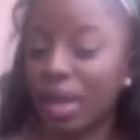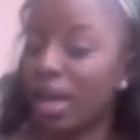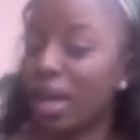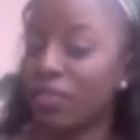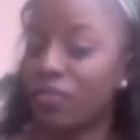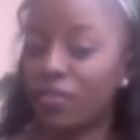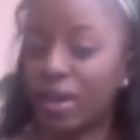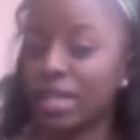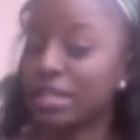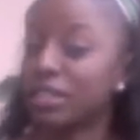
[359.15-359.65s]
I
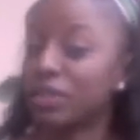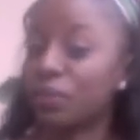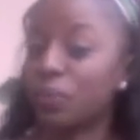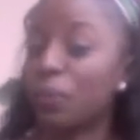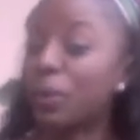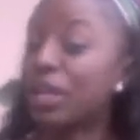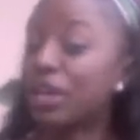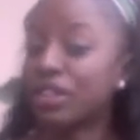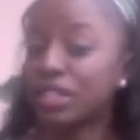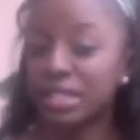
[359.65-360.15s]
find it
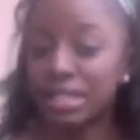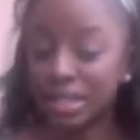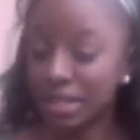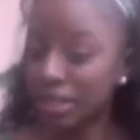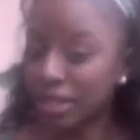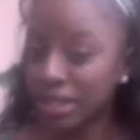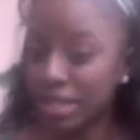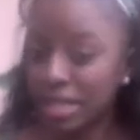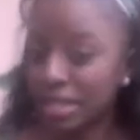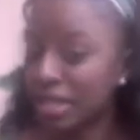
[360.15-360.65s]
weird
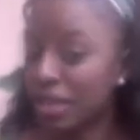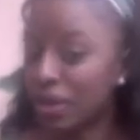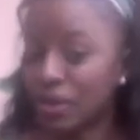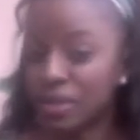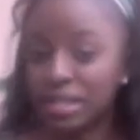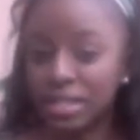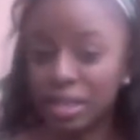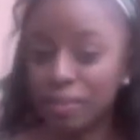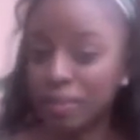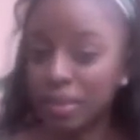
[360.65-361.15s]
still that they don't
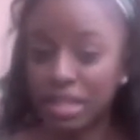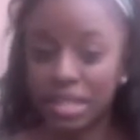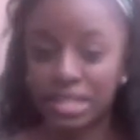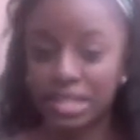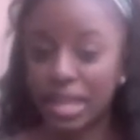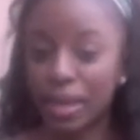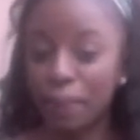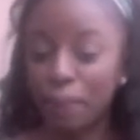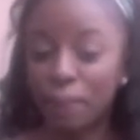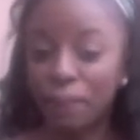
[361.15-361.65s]
sleep in the
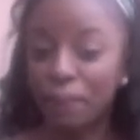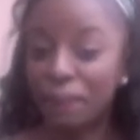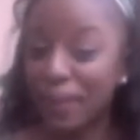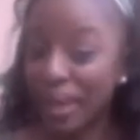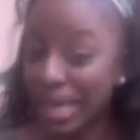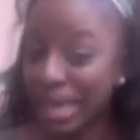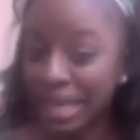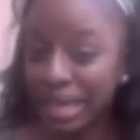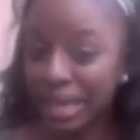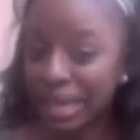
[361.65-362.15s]
same
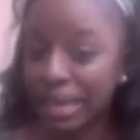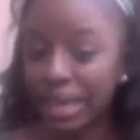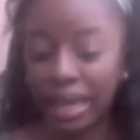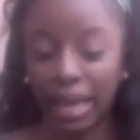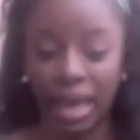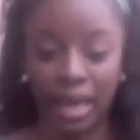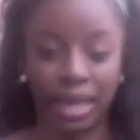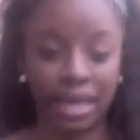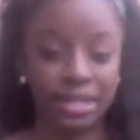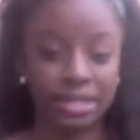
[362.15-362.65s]
bed.
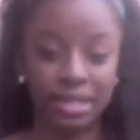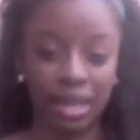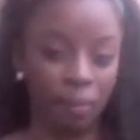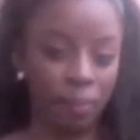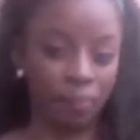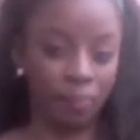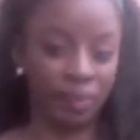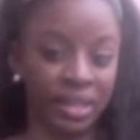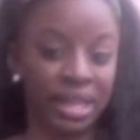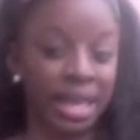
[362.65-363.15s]
I guess they
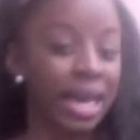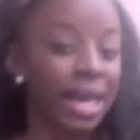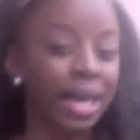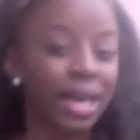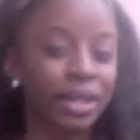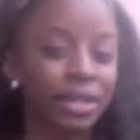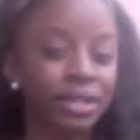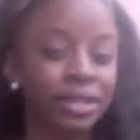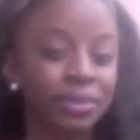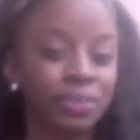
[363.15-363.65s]

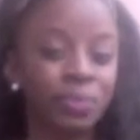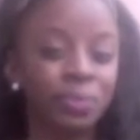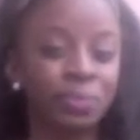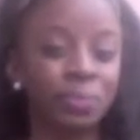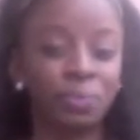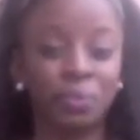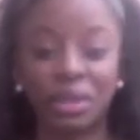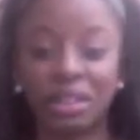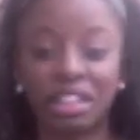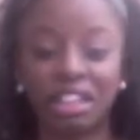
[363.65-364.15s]
plan
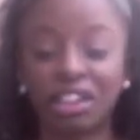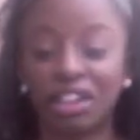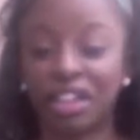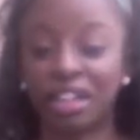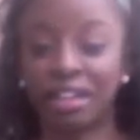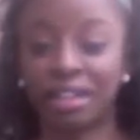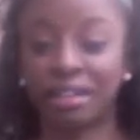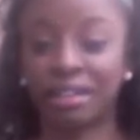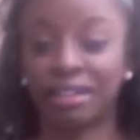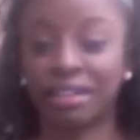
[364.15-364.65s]
when they're
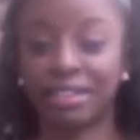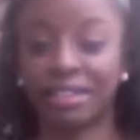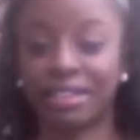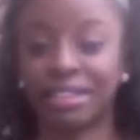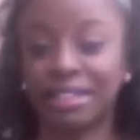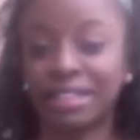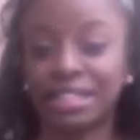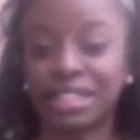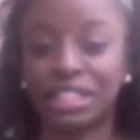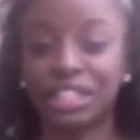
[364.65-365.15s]
gonna,
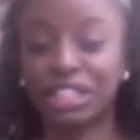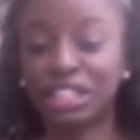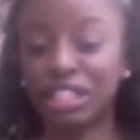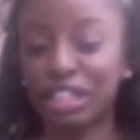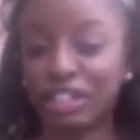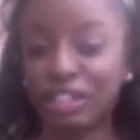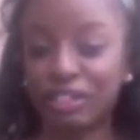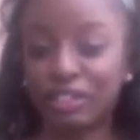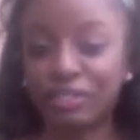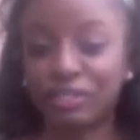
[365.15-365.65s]
you
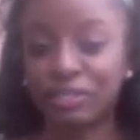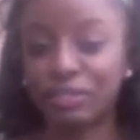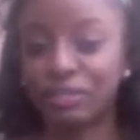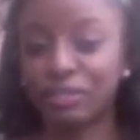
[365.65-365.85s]
know,